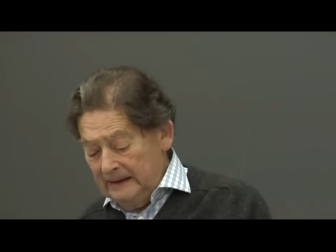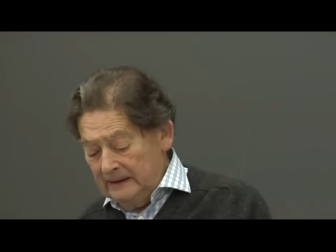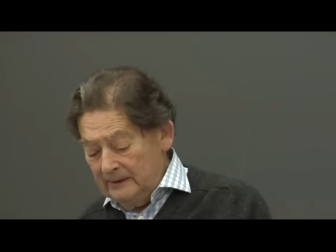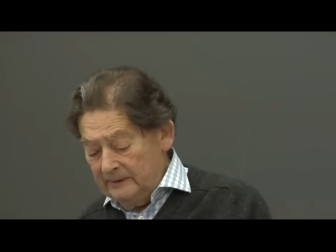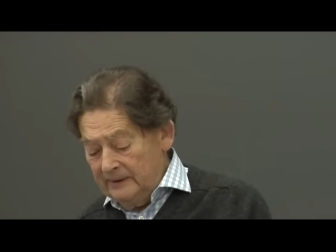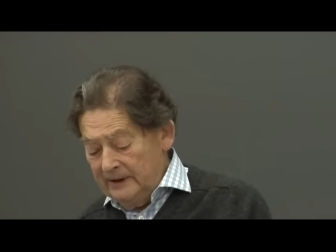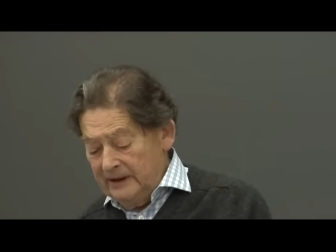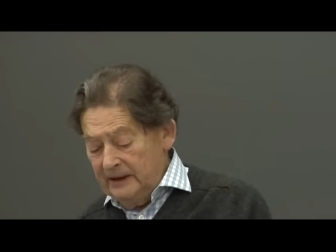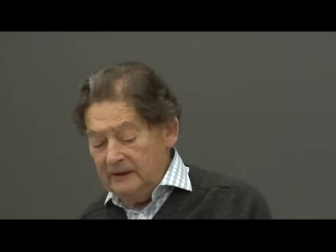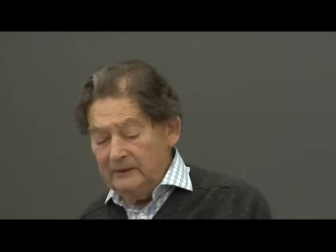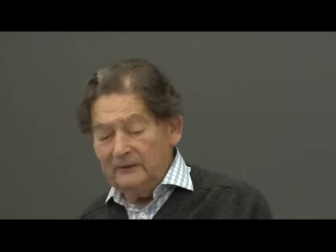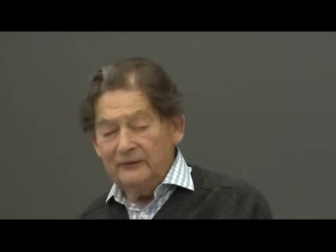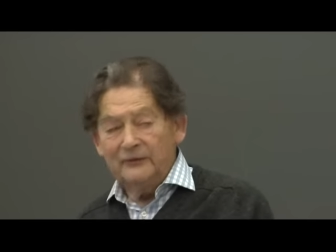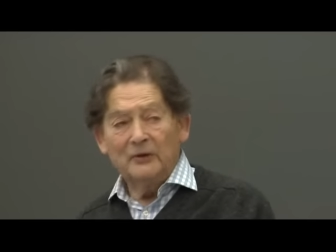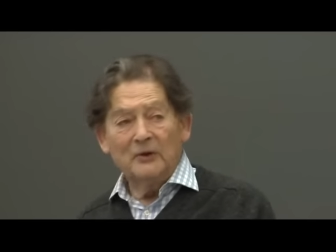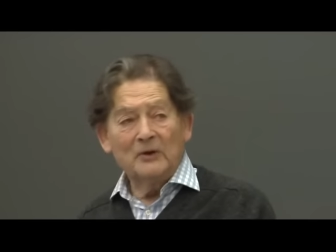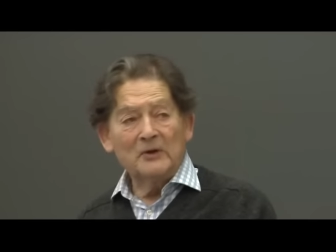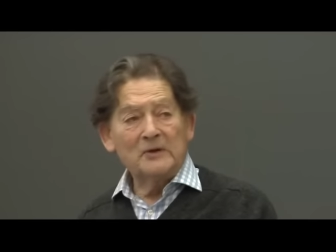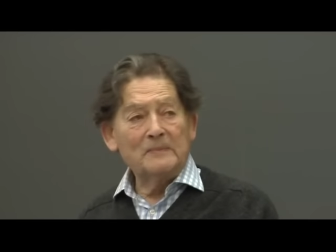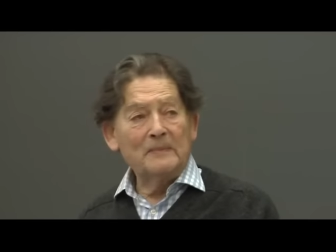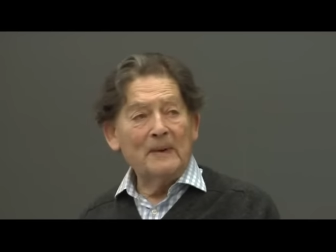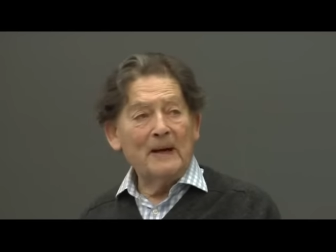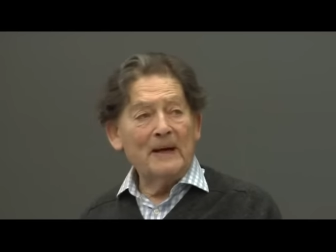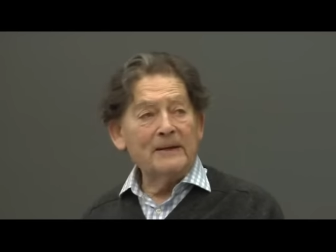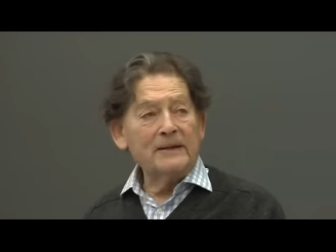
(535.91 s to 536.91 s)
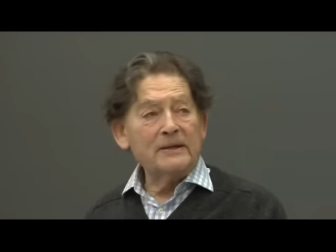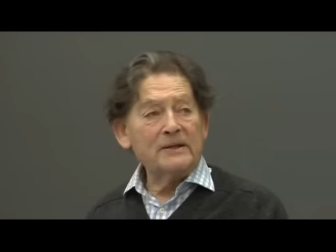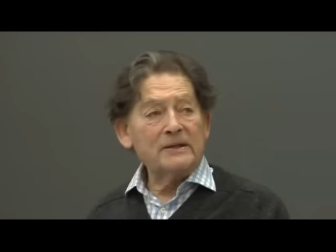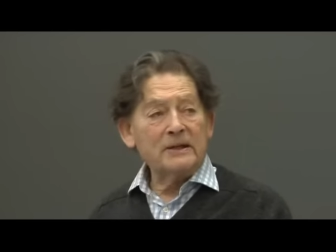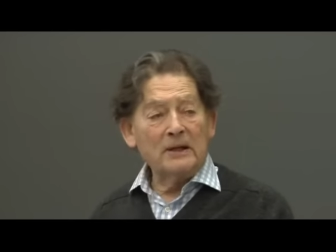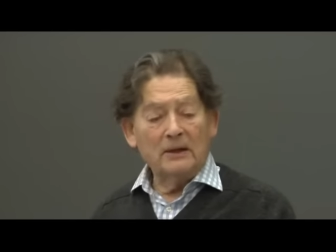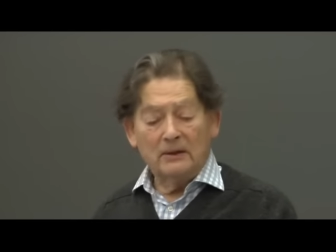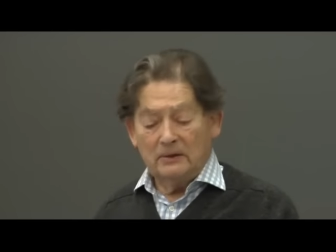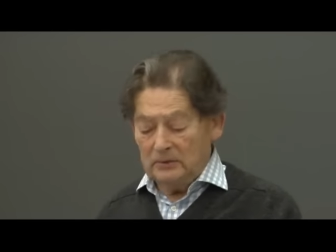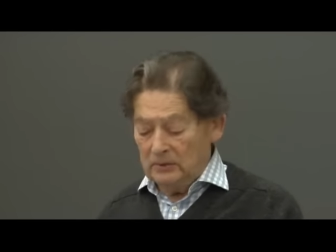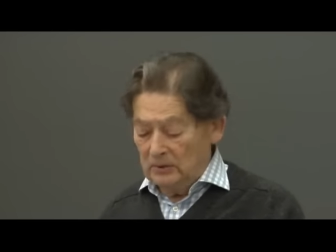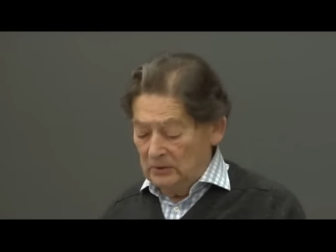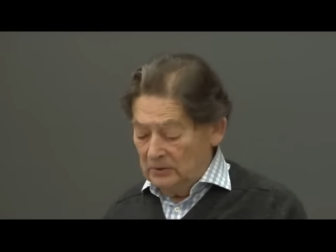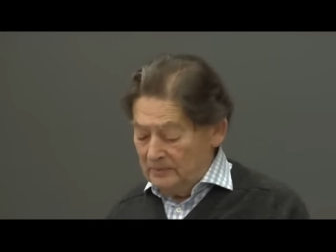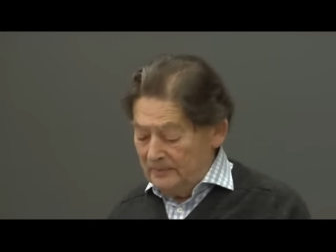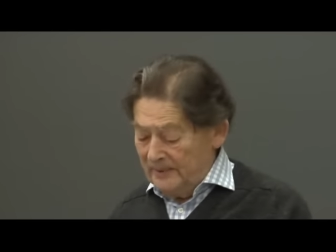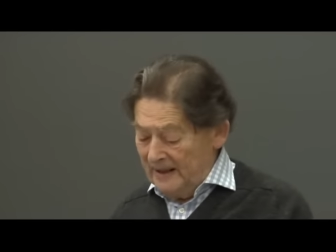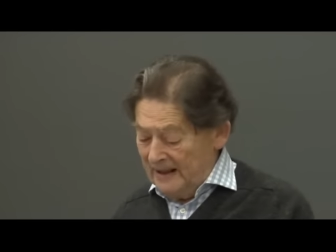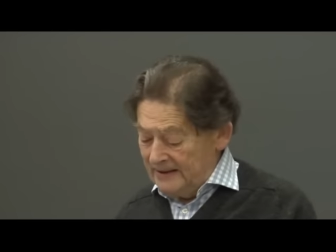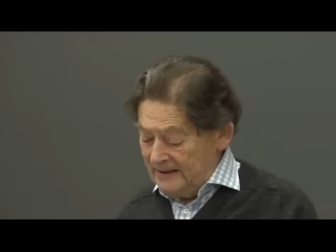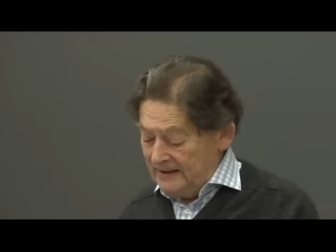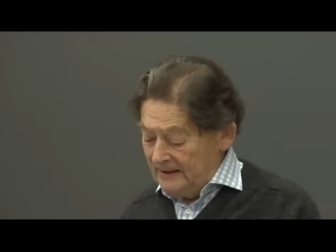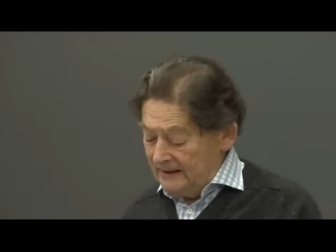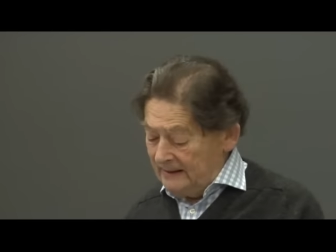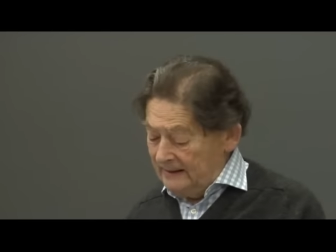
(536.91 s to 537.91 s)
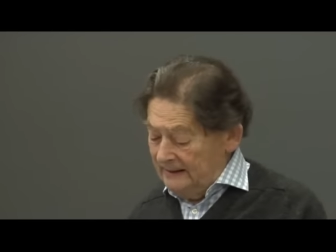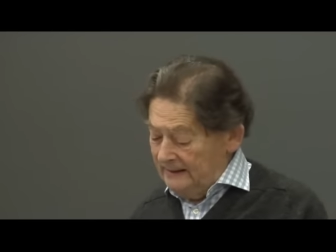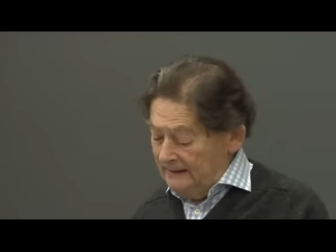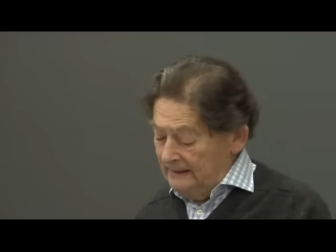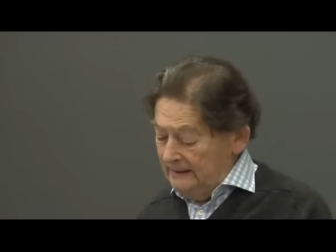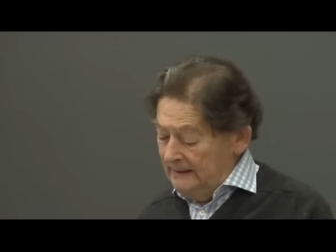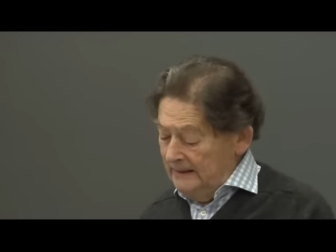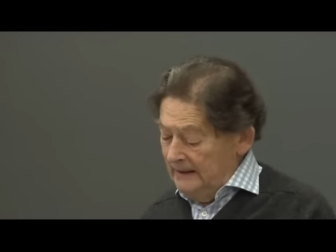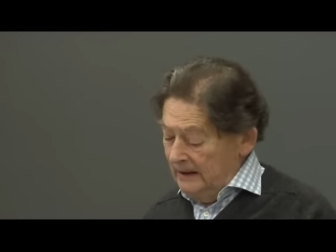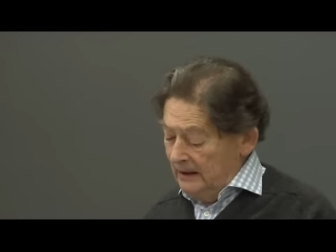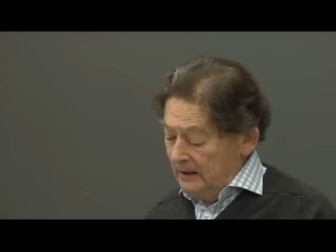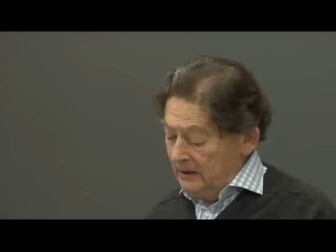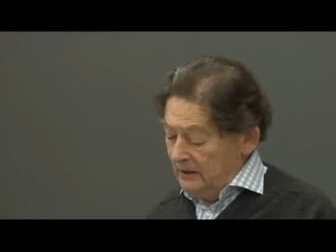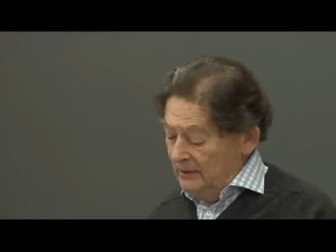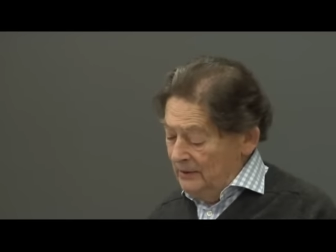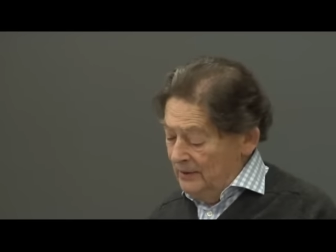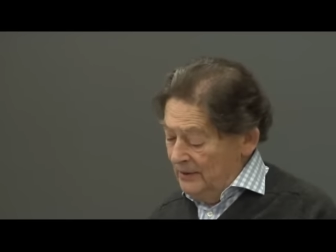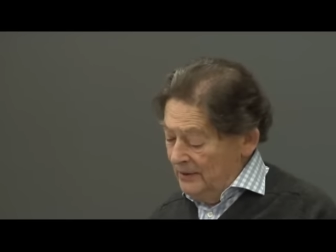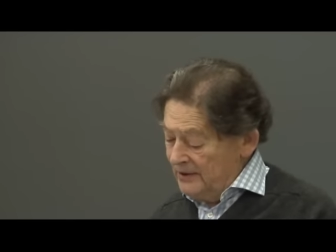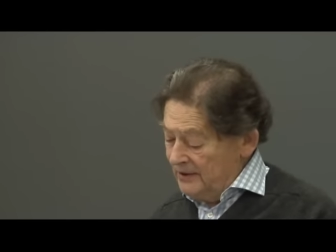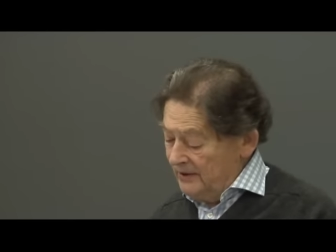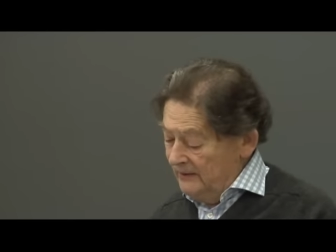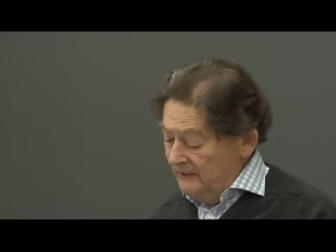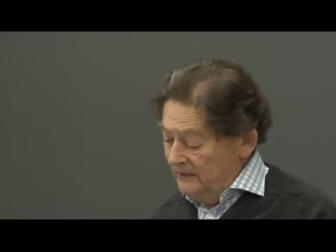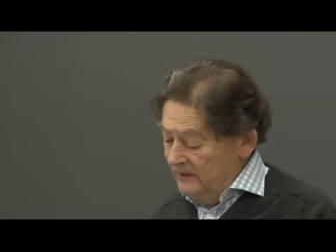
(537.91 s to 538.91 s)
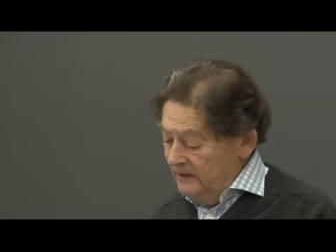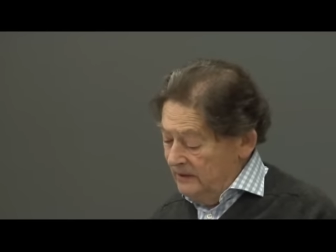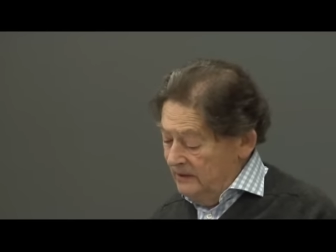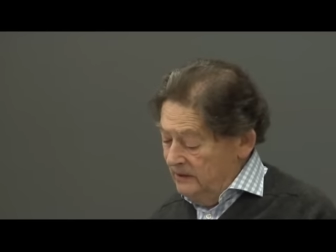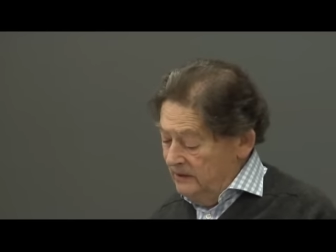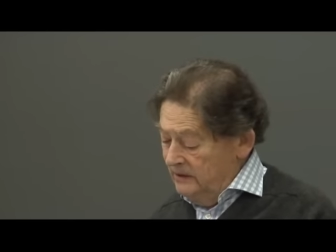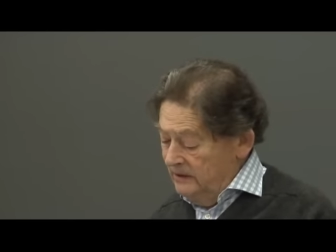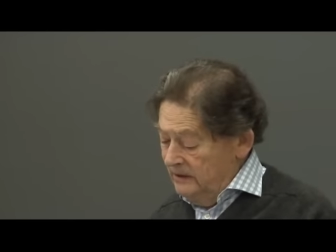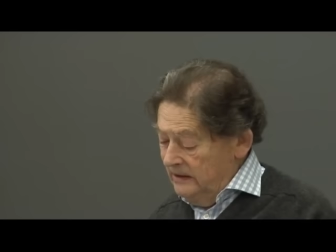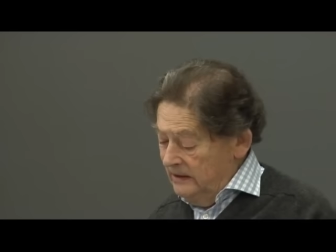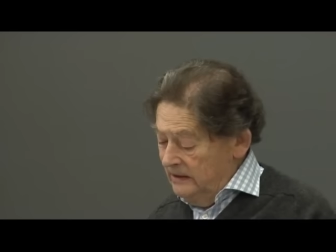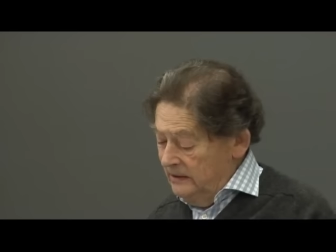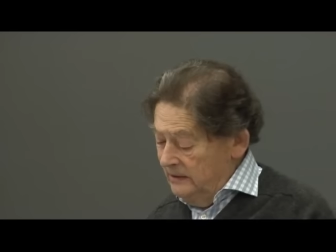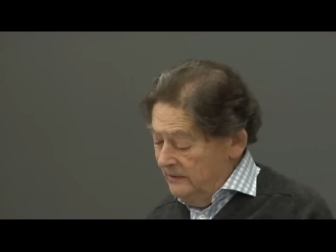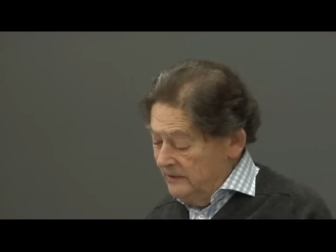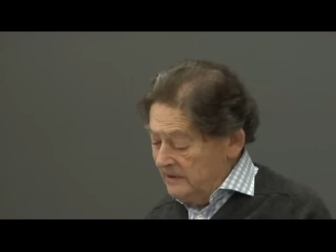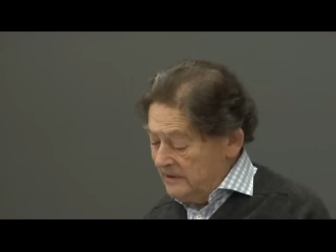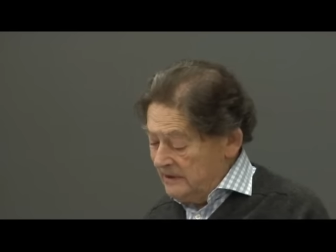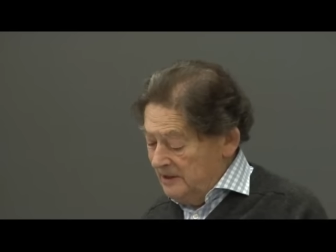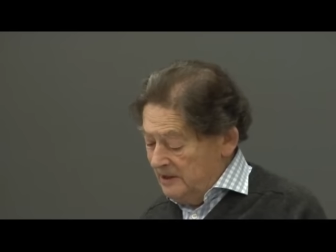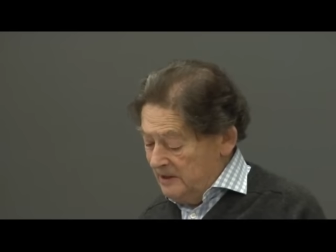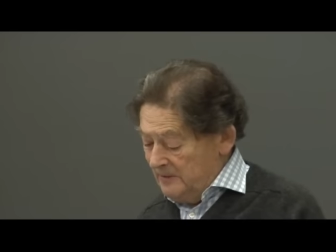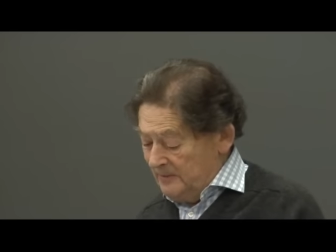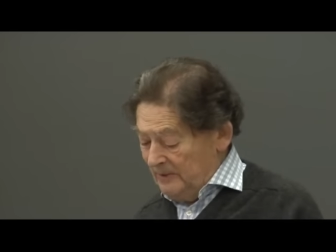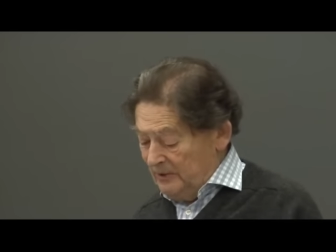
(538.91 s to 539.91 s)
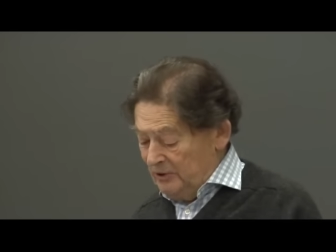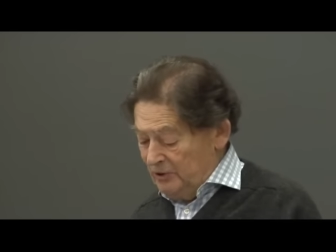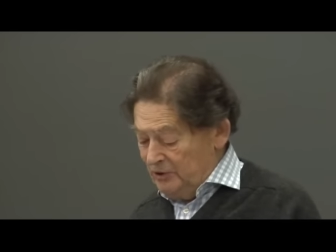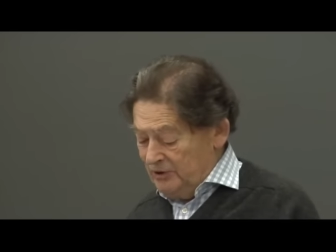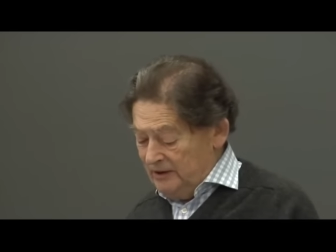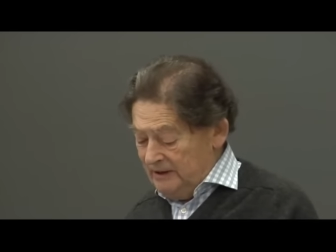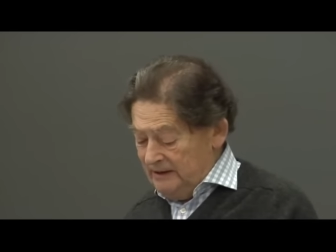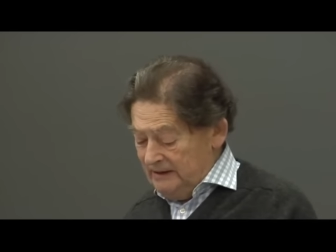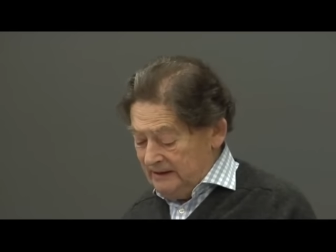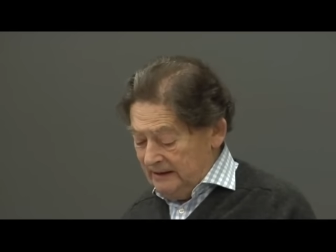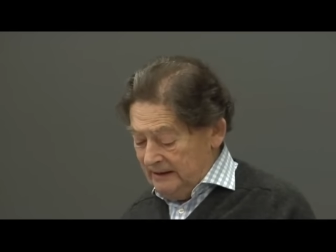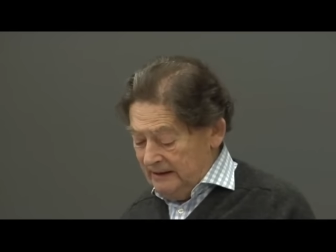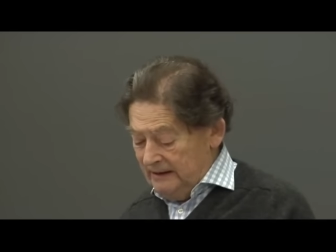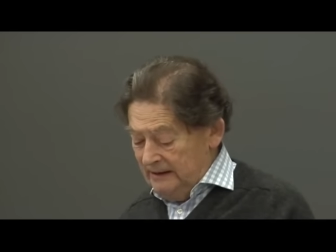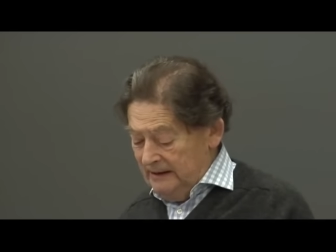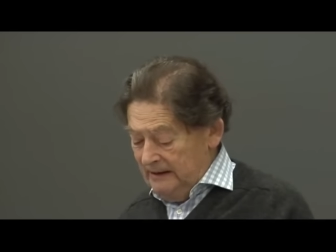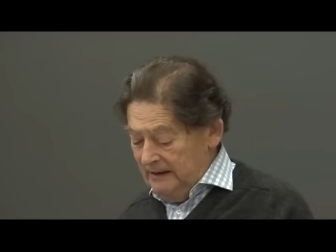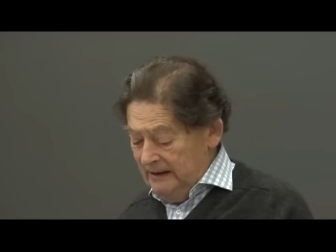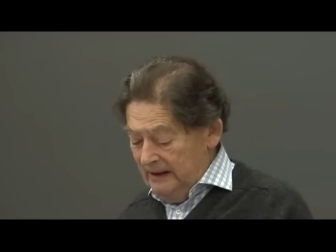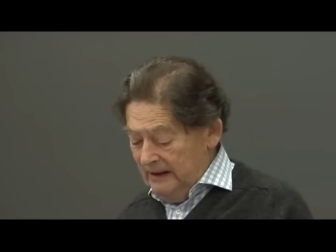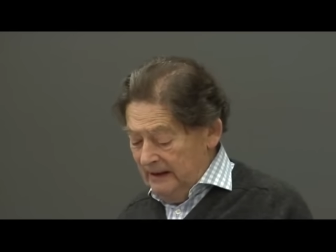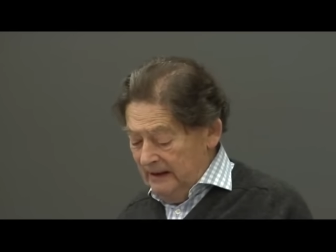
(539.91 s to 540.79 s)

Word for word: reinforced by the so-called passerelle clause of the EU's Lisbon Treaty,